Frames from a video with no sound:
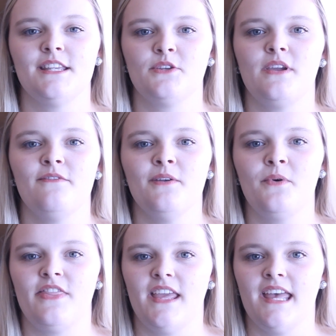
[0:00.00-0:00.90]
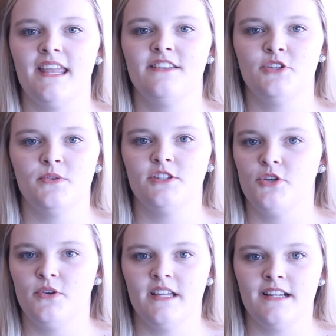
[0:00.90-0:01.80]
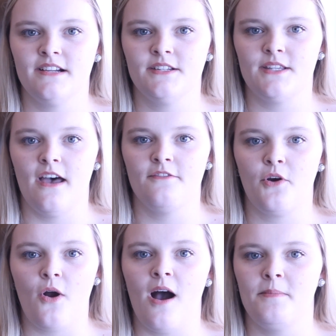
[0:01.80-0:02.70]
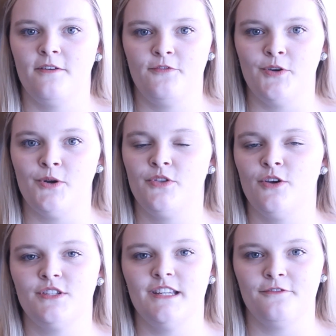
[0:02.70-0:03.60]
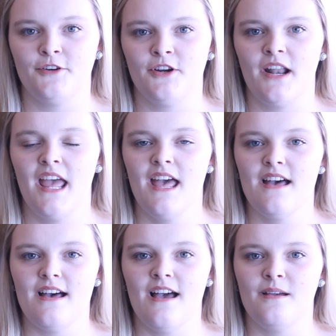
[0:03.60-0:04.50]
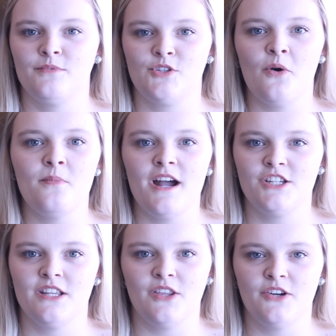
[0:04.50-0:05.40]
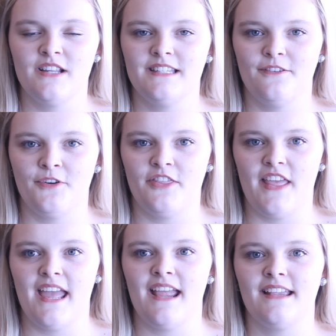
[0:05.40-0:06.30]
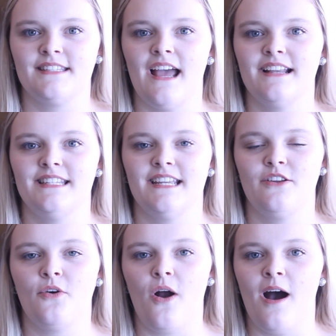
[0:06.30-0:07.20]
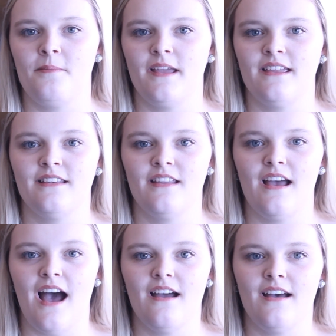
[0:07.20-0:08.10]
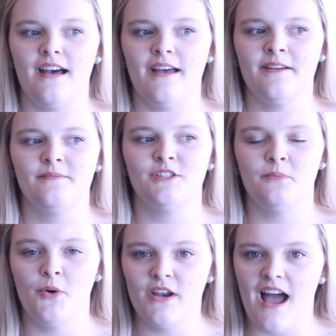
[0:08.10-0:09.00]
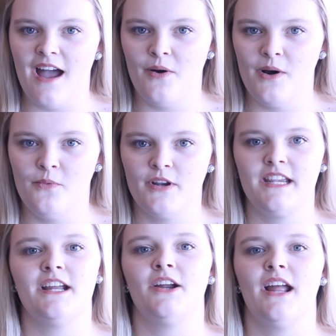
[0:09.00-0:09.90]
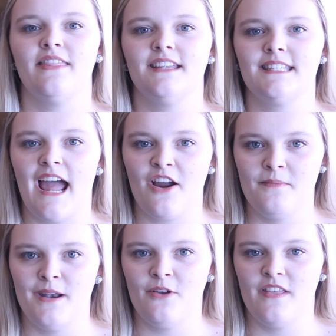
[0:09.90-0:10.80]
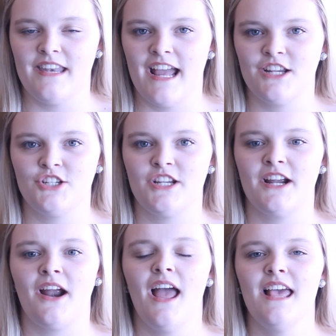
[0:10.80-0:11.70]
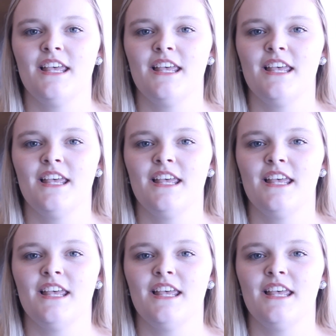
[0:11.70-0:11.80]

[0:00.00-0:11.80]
So even within doing 2 years of crop and food, those differed so much in learning different things. I did crop in Des Moines, Iowa 1 year, and then Sacramento the next year.